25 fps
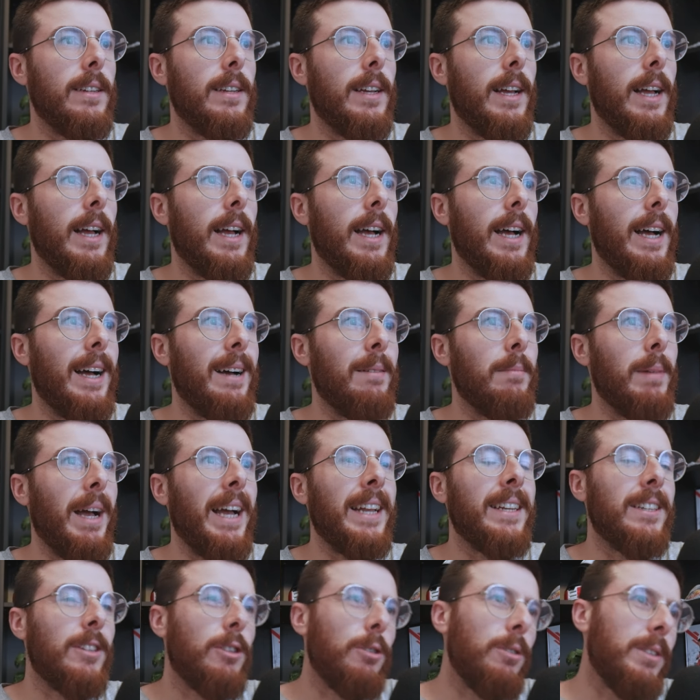
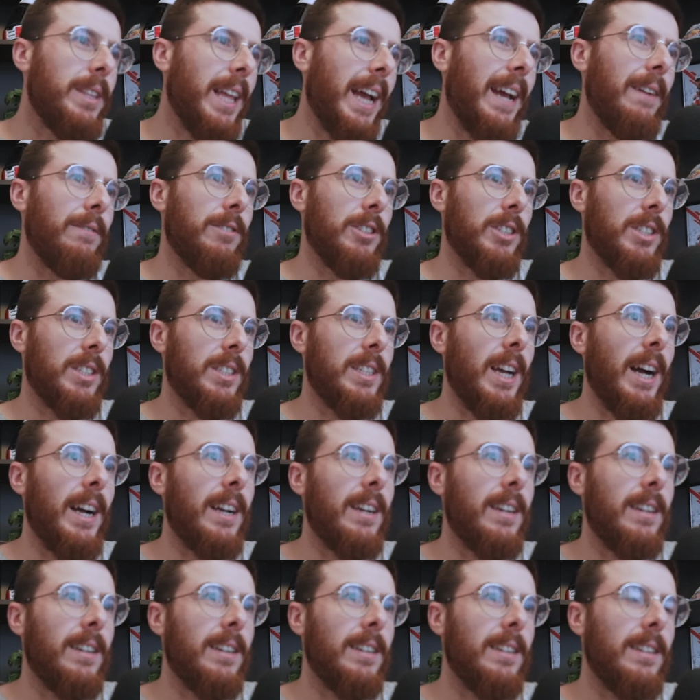And could they have just
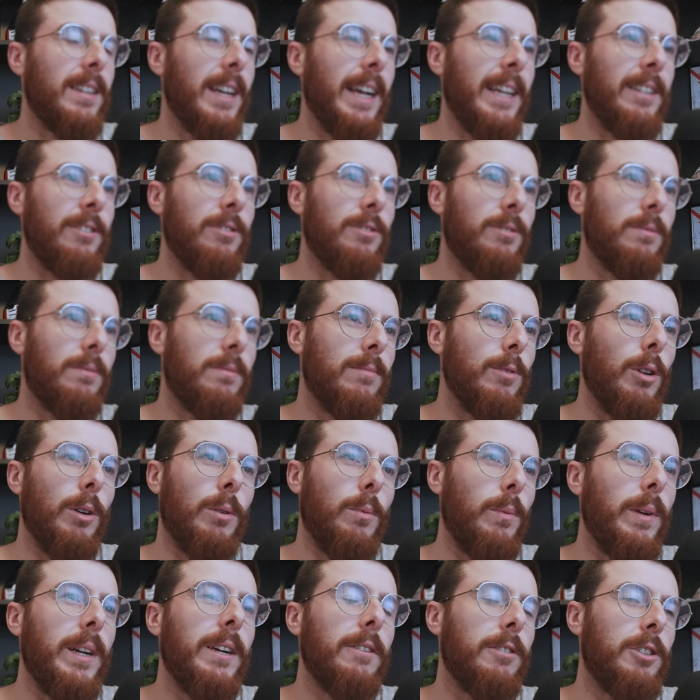stuck? And
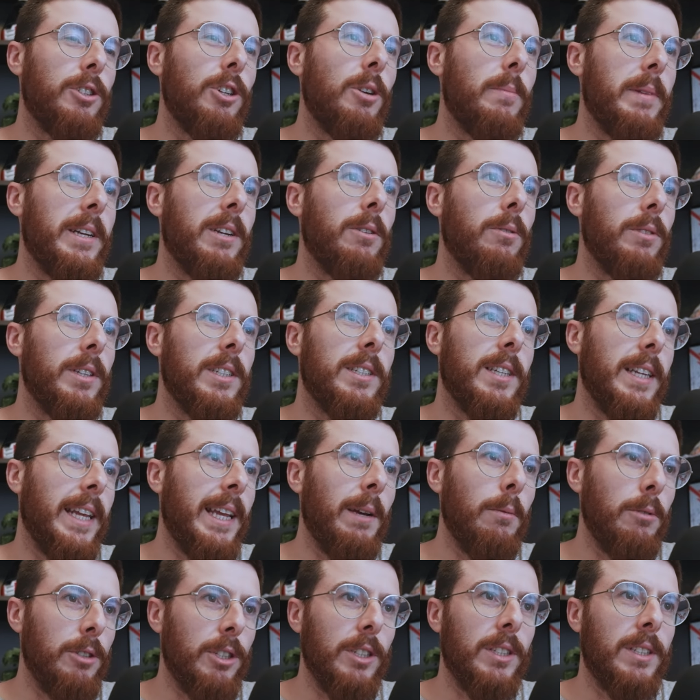look, we are assuming in all this that
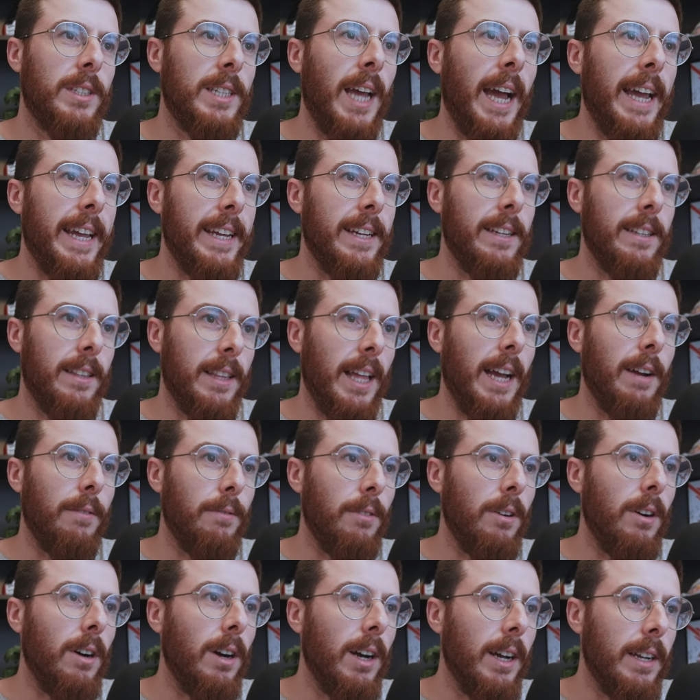he would just take that
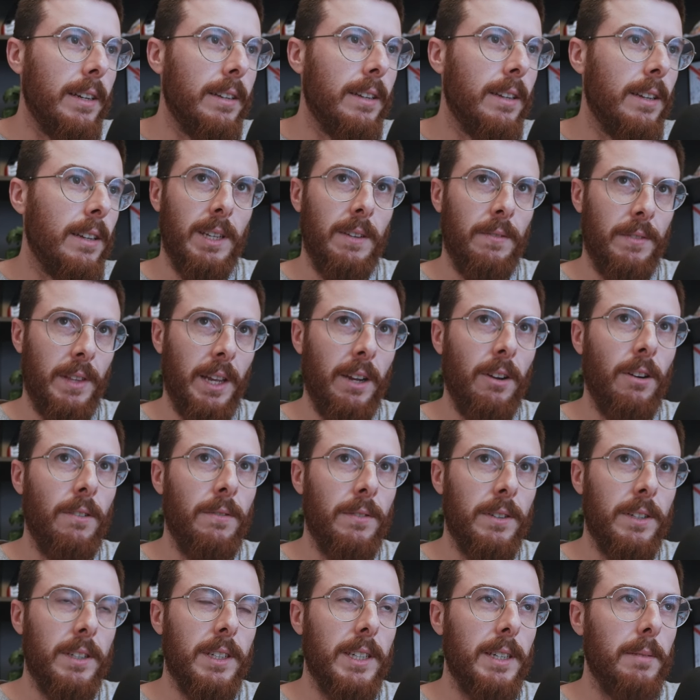ride if they
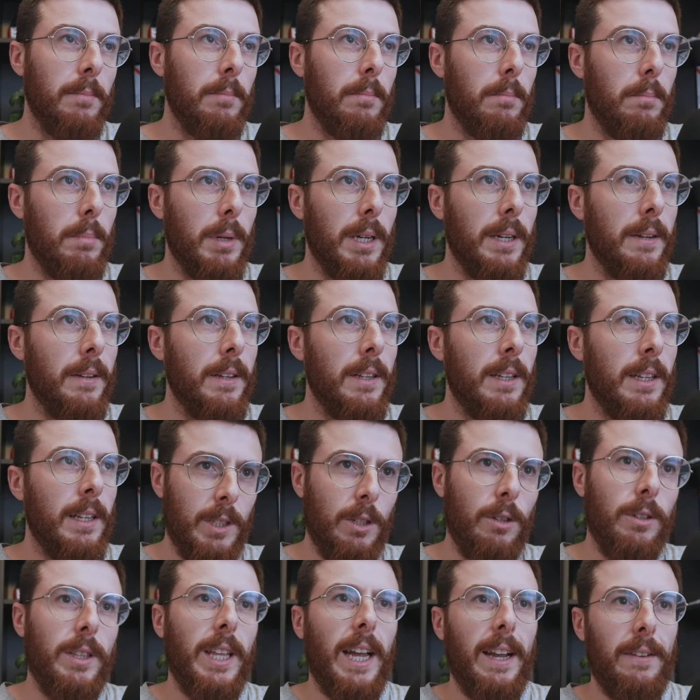offered it him. But
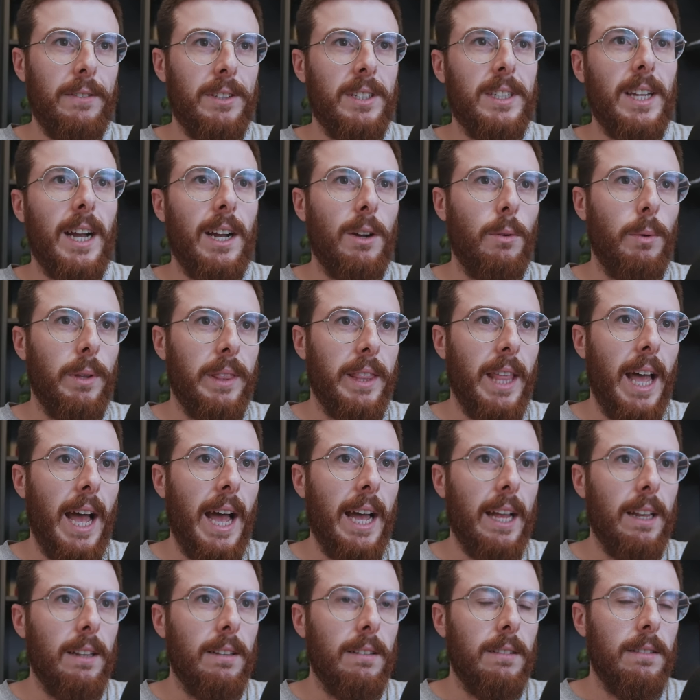could they have stuck with
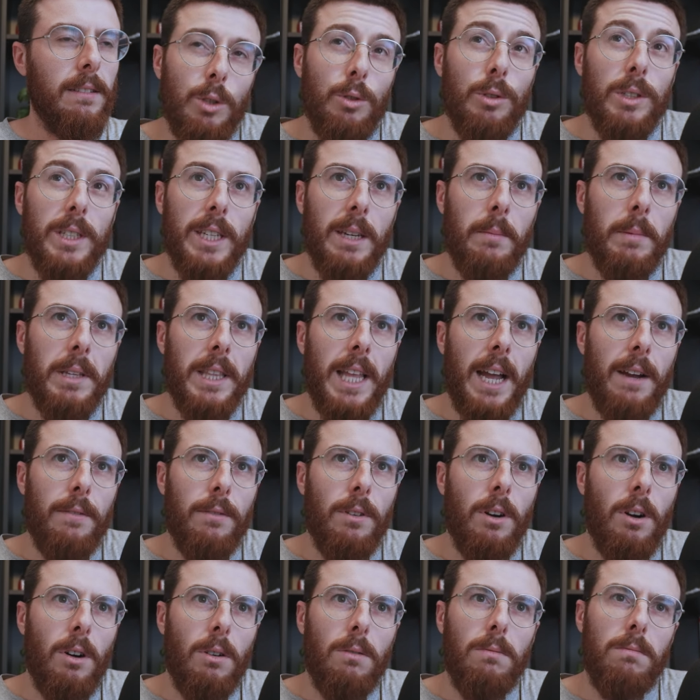that, used him in that
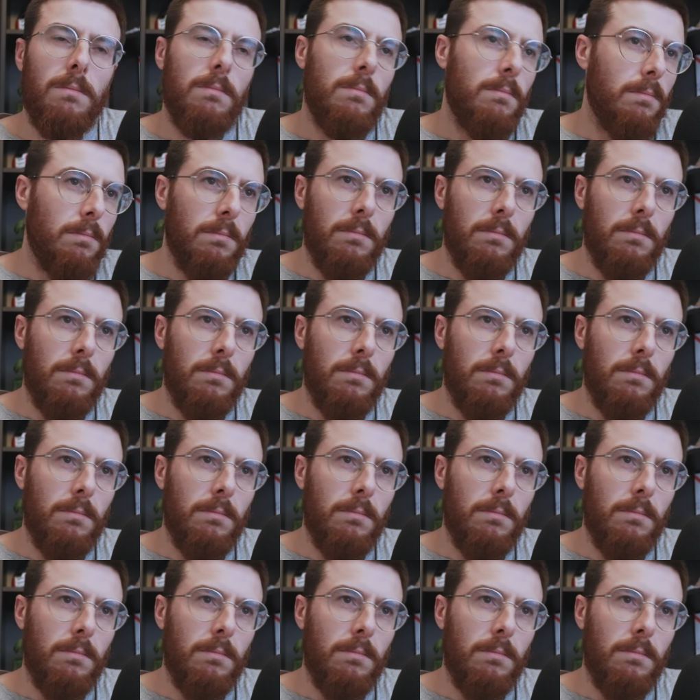role?